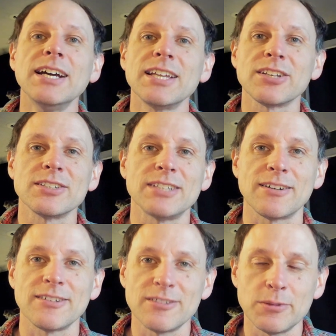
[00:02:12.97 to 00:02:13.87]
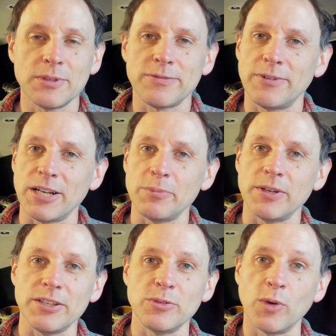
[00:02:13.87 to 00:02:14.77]
That'll sound a little bit funny,
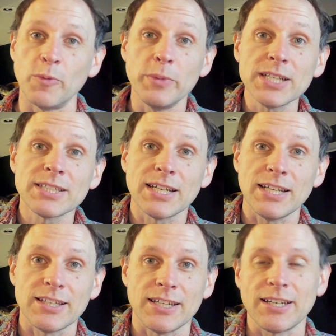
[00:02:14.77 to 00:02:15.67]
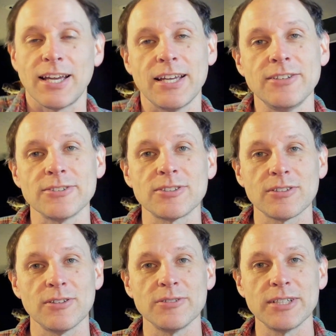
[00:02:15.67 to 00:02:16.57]
but you won't miss anything, and you'll
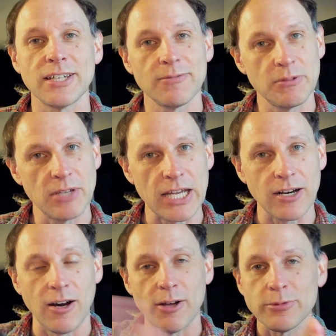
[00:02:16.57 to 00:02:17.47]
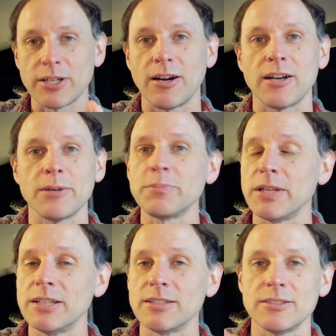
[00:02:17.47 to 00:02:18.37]
slowly get all the way caught up
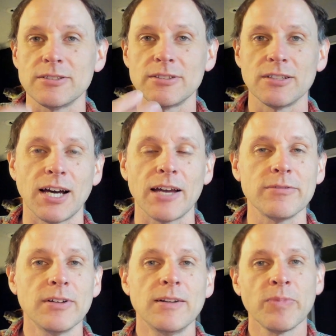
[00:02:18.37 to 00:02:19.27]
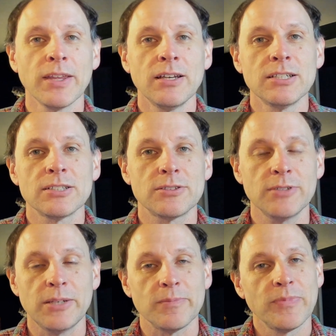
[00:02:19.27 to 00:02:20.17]
into the live
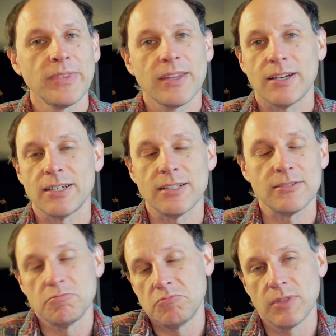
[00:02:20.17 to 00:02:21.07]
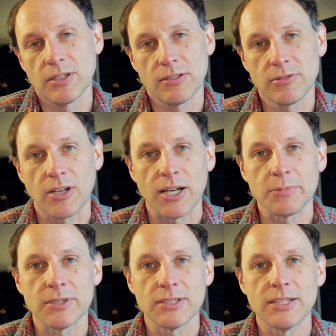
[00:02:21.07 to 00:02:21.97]
stream. Caught
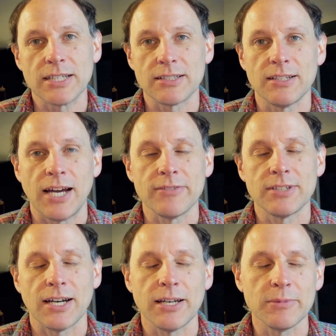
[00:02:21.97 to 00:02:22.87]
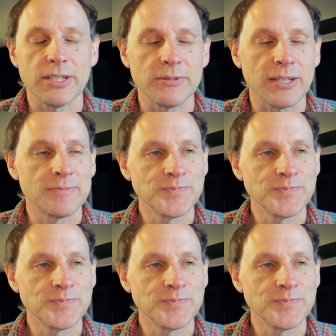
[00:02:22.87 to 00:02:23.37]
up to the live time anyway.